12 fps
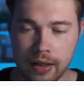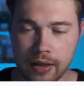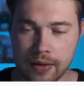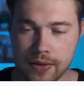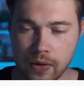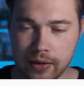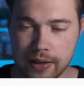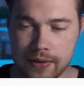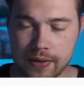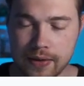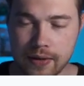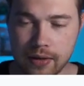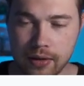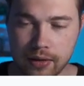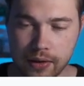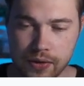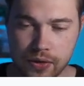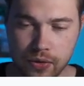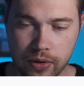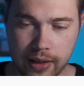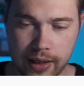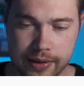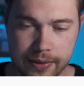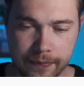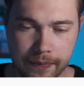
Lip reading: So let's draw that.